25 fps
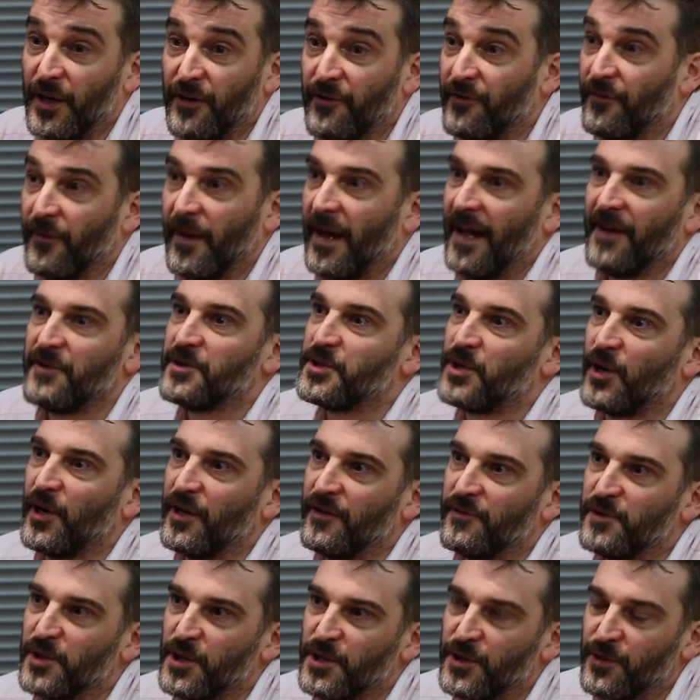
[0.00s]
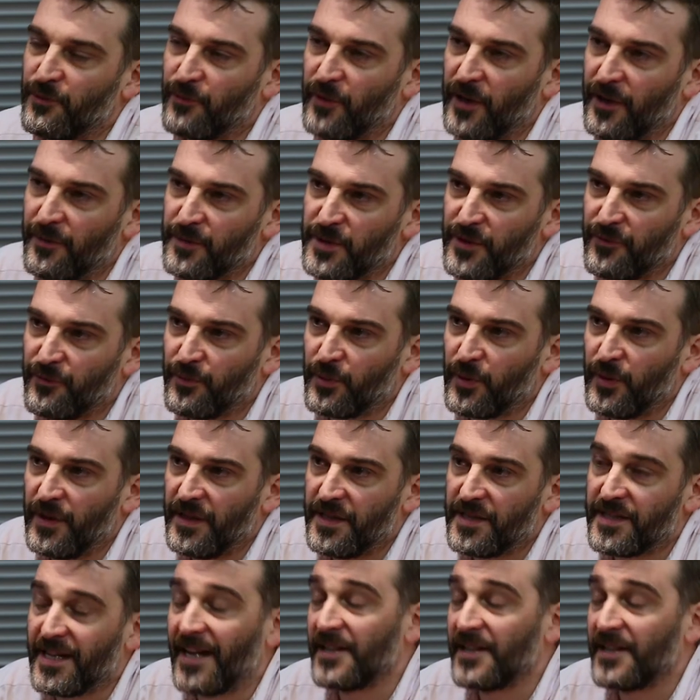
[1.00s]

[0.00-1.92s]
of just the realms of print.